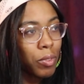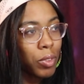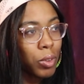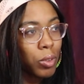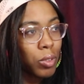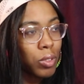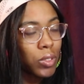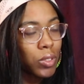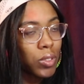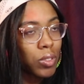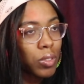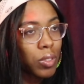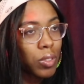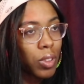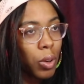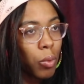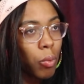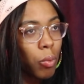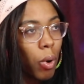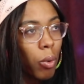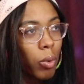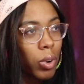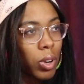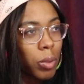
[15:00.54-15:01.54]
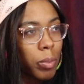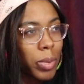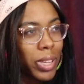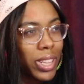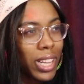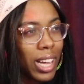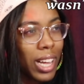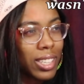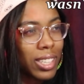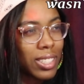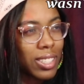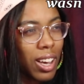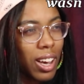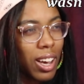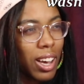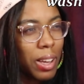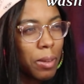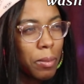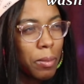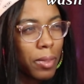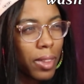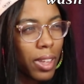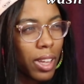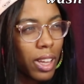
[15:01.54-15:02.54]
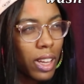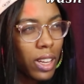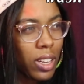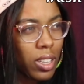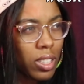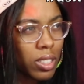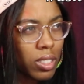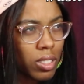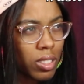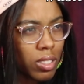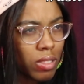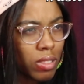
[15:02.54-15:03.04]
If you like, what would have been that time then?